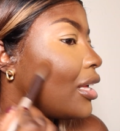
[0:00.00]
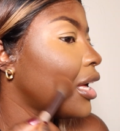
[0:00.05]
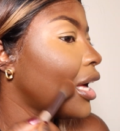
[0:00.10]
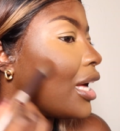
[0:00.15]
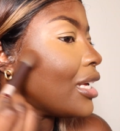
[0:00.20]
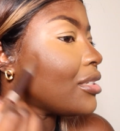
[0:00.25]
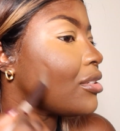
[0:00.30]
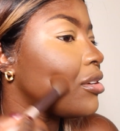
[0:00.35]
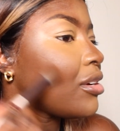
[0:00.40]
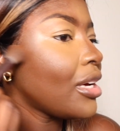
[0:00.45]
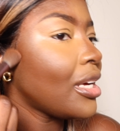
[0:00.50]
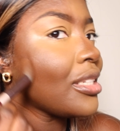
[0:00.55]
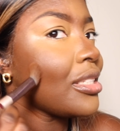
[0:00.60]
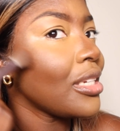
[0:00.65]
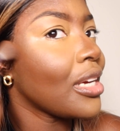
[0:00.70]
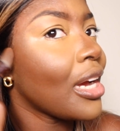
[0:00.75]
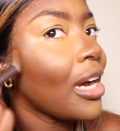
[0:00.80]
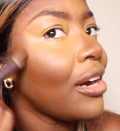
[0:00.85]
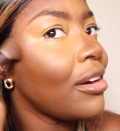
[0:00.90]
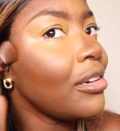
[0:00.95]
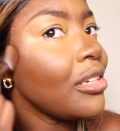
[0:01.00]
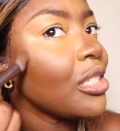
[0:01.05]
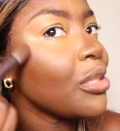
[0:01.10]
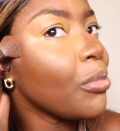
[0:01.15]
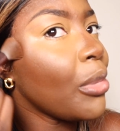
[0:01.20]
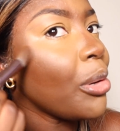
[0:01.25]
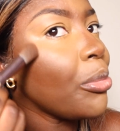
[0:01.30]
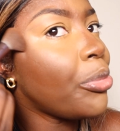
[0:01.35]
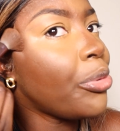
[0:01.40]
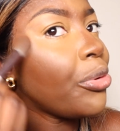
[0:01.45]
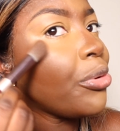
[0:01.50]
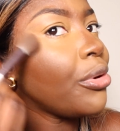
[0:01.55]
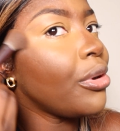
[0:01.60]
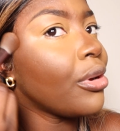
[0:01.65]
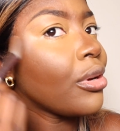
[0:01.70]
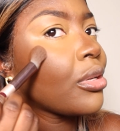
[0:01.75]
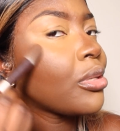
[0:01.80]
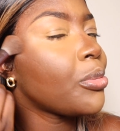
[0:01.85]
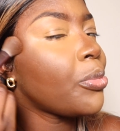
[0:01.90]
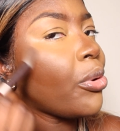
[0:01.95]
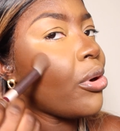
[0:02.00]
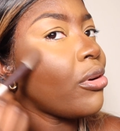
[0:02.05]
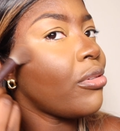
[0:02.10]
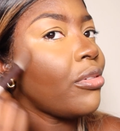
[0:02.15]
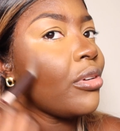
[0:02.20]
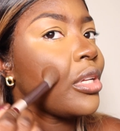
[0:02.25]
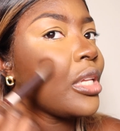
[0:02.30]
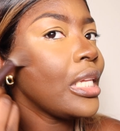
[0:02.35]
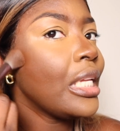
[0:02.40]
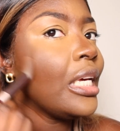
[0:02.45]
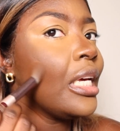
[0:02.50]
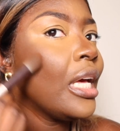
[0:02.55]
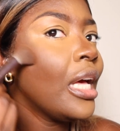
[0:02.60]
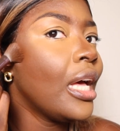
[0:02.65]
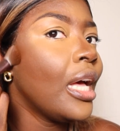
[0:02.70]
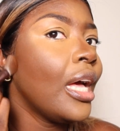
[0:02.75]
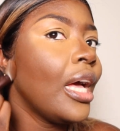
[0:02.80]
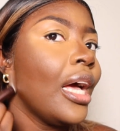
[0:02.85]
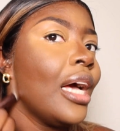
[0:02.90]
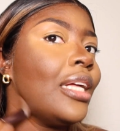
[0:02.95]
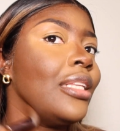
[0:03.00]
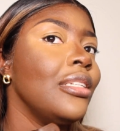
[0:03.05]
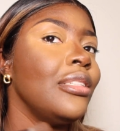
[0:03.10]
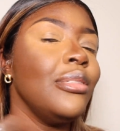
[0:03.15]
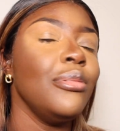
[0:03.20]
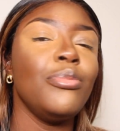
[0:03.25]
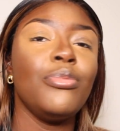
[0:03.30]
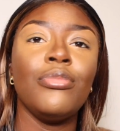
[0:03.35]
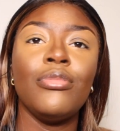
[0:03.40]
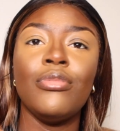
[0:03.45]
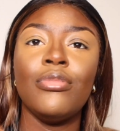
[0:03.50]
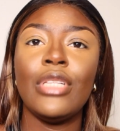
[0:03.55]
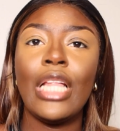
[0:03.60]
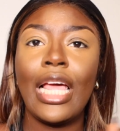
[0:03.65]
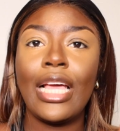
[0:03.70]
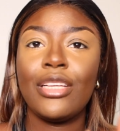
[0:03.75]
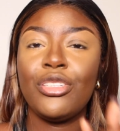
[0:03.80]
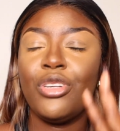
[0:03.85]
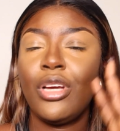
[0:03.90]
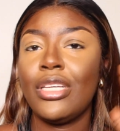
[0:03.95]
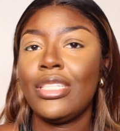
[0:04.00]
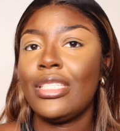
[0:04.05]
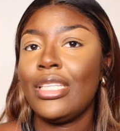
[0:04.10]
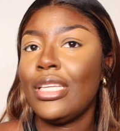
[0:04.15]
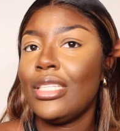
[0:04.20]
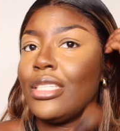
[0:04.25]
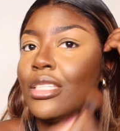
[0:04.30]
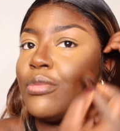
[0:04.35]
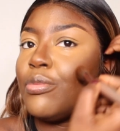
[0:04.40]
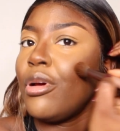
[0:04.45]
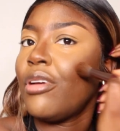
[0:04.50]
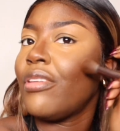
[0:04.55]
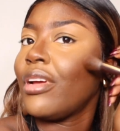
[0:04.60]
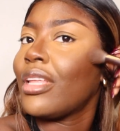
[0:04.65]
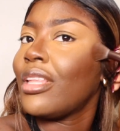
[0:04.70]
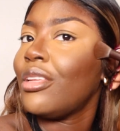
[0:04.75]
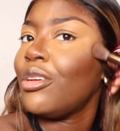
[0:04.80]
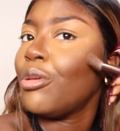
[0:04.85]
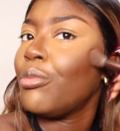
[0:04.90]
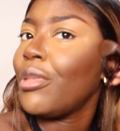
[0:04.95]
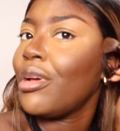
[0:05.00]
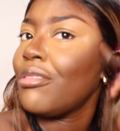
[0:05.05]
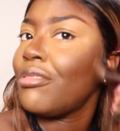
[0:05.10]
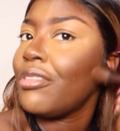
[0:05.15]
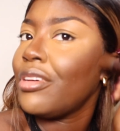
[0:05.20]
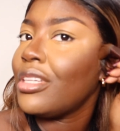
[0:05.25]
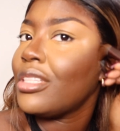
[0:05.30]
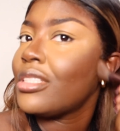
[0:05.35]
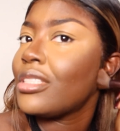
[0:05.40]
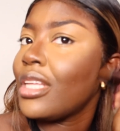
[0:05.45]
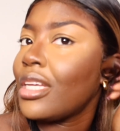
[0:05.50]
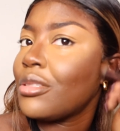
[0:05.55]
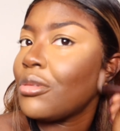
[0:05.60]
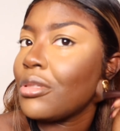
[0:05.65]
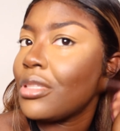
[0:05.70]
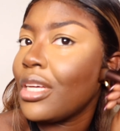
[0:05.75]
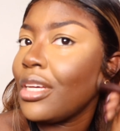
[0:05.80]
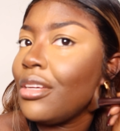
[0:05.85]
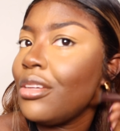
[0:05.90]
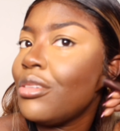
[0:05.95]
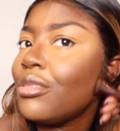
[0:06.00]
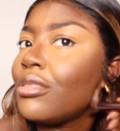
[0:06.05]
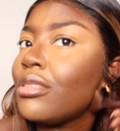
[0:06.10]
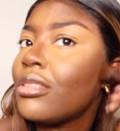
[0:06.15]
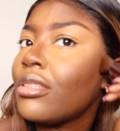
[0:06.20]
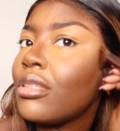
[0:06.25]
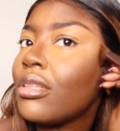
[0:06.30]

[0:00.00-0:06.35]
as long as it carries my products perfectly and it like translates it perfectly on my face, that's what I use.